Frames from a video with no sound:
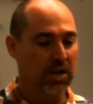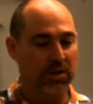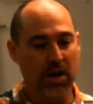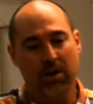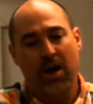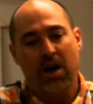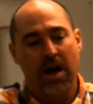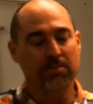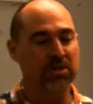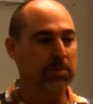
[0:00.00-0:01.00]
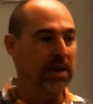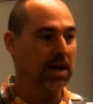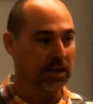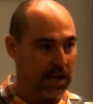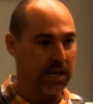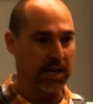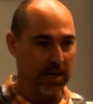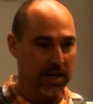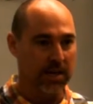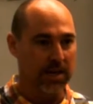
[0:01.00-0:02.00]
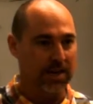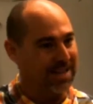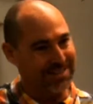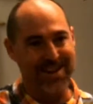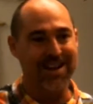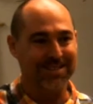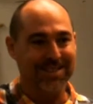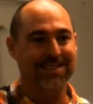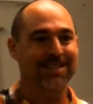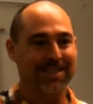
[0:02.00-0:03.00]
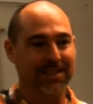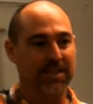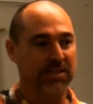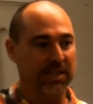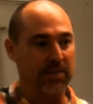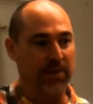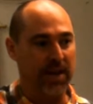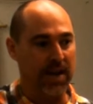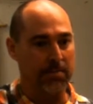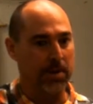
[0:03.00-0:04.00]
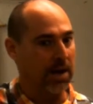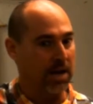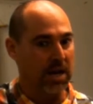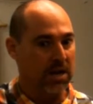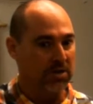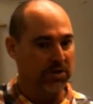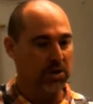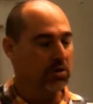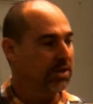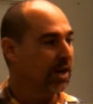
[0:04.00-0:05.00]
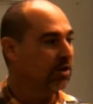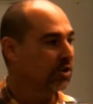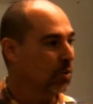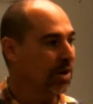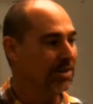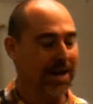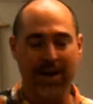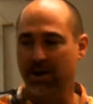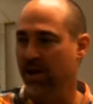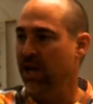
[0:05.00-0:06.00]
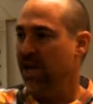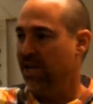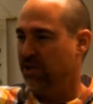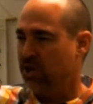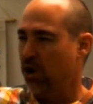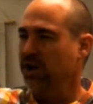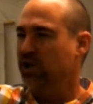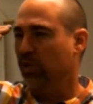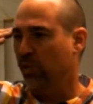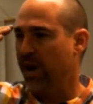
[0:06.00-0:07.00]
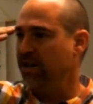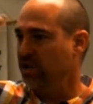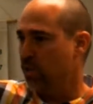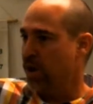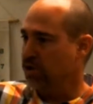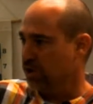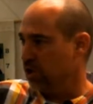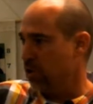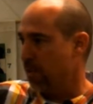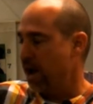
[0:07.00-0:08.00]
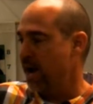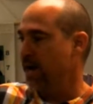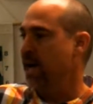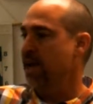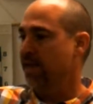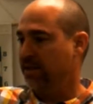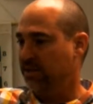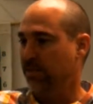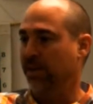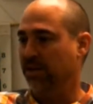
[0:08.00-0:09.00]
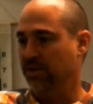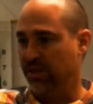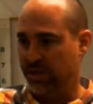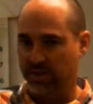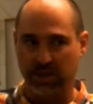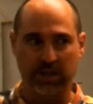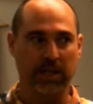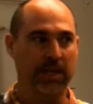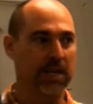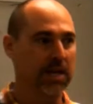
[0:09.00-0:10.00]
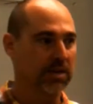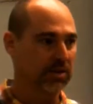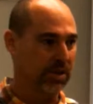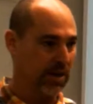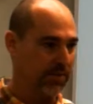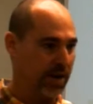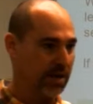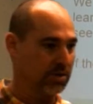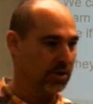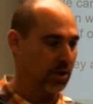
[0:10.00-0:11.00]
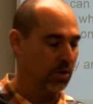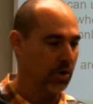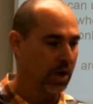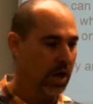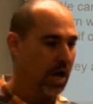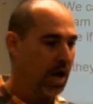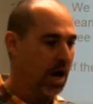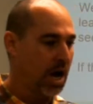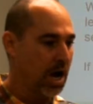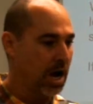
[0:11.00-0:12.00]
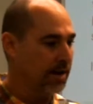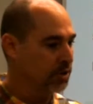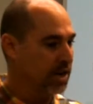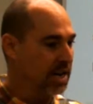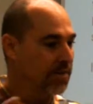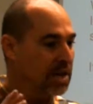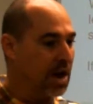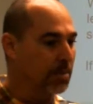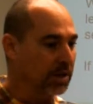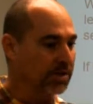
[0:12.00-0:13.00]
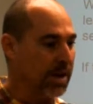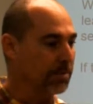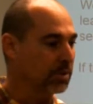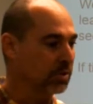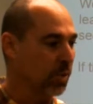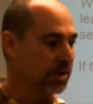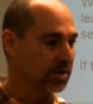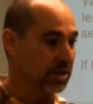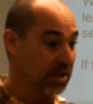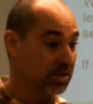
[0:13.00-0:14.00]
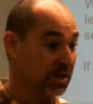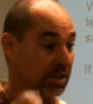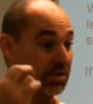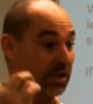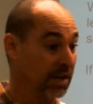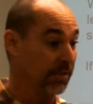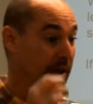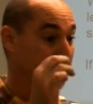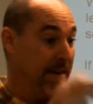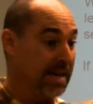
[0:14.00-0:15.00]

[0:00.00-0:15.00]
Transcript: you'd go, oh, I'm just being unlucky. That's not statistically significant, but 0 tails or 1 tail, it's starting to raise question in your mind that something is statistically significant. So I try to give you a couple examples of what statistically significant